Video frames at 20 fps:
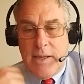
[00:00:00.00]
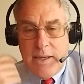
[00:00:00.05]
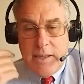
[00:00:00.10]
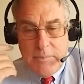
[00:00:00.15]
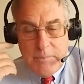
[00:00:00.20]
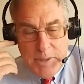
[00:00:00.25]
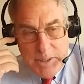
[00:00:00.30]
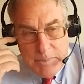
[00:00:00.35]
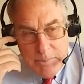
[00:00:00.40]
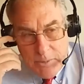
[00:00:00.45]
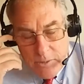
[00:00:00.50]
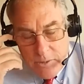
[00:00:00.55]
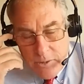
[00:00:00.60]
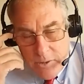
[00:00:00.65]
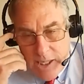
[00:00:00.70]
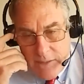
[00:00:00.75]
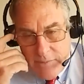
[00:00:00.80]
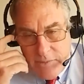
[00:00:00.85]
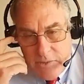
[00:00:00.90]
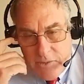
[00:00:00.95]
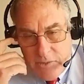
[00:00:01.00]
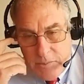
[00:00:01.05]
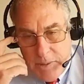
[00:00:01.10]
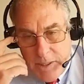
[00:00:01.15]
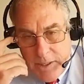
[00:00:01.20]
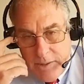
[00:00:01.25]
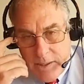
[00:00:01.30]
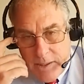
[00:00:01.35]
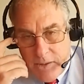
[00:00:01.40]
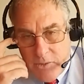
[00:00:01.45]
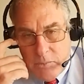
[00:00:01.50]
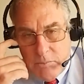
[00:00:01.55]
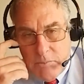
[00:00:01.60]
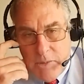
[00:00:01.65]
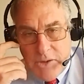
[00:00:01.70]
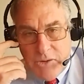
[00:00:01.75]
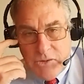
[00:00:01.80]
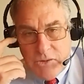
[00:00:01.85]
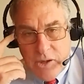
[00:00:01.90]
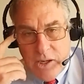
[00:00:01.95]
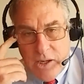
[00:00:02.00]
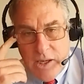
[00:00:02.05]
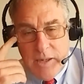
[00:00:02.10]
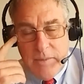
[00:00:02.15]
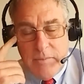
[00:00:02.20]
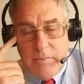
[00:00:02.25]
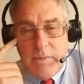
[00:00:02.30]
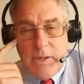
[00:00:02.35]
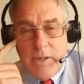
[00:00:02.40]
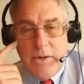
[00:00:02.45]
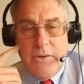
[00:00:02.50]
and people who haven't spent as much time